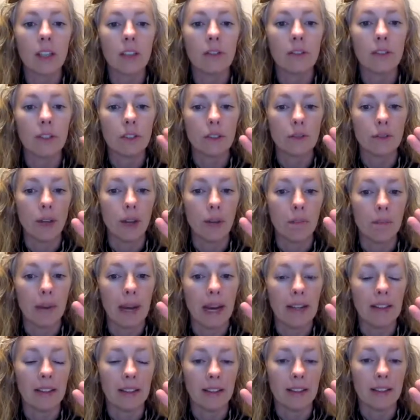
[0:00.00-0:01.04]
first of all,
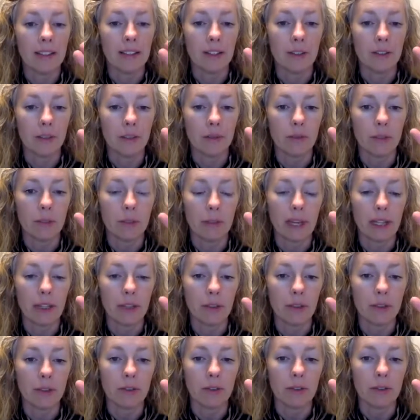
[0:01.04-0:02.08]
balancing those three
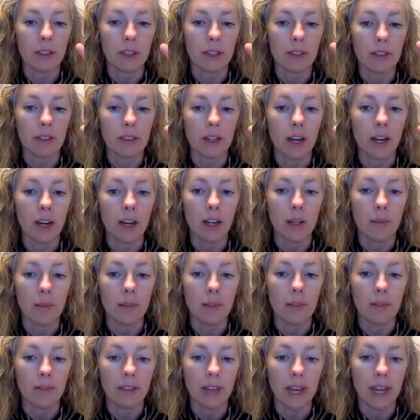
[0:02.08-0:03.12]
macronutrients,
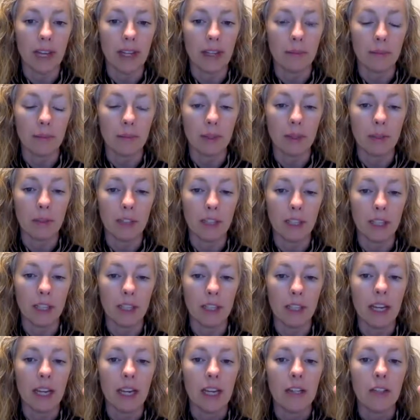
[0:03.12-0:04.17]
carbs, fat, and protein.